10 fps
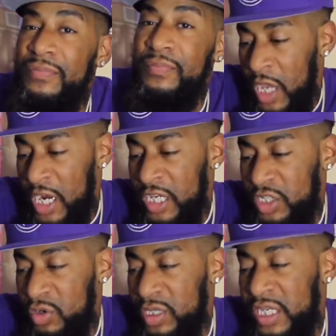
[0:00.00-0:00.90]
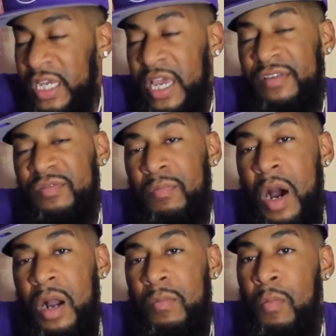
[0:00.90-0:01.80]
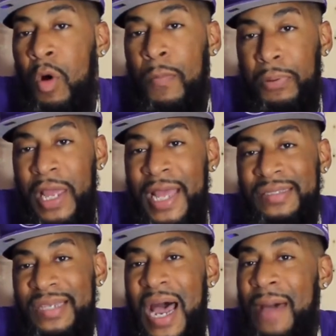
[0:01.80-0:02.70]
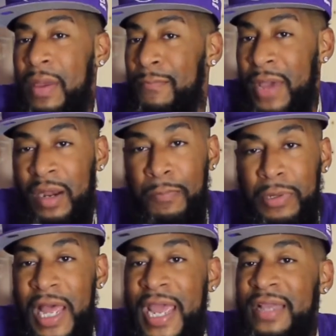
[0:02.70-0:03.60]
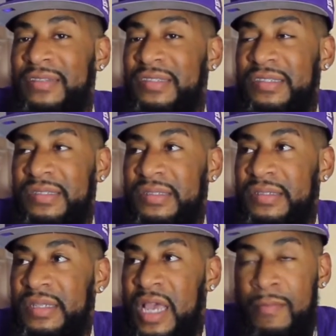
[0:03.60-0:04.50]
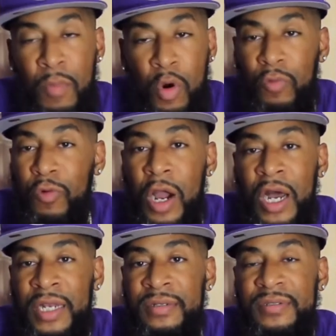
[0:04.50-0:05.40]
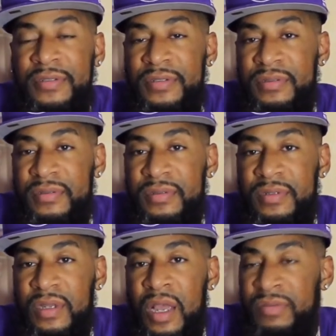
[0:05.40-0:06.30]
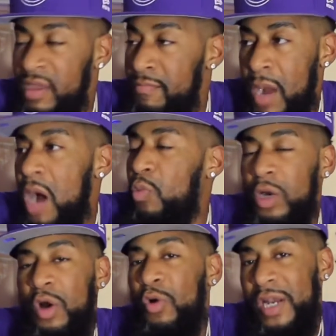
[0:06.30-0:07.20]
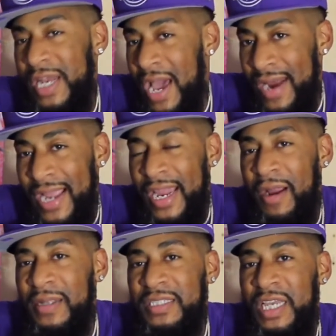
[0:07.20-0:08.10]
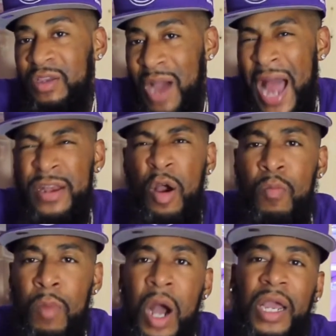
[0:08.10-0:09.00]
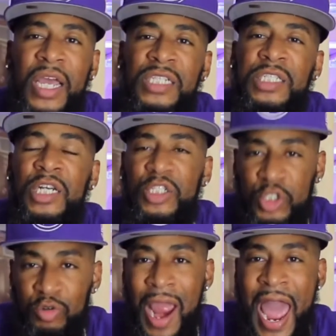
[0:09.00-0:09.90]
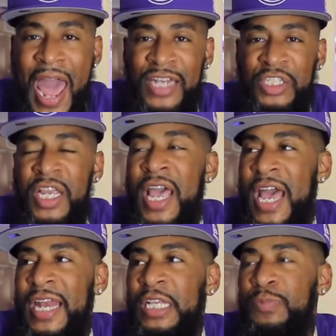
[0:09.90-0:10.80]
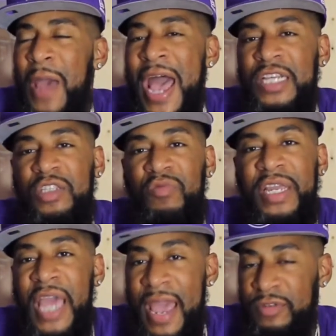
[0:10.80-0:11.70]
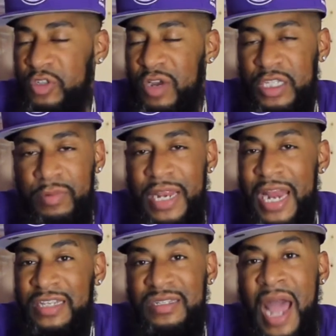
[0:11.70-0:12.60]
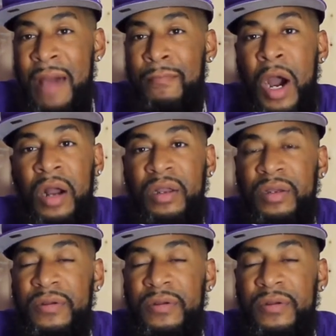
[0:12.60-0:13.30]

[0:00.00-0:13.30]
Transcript: And as soon as he gives Monk more playing time and better plays and more run, then Monk would hold it down. I guarantee you. I know Monk has looked trash in these past 3 games. Trust me, that is not Monk.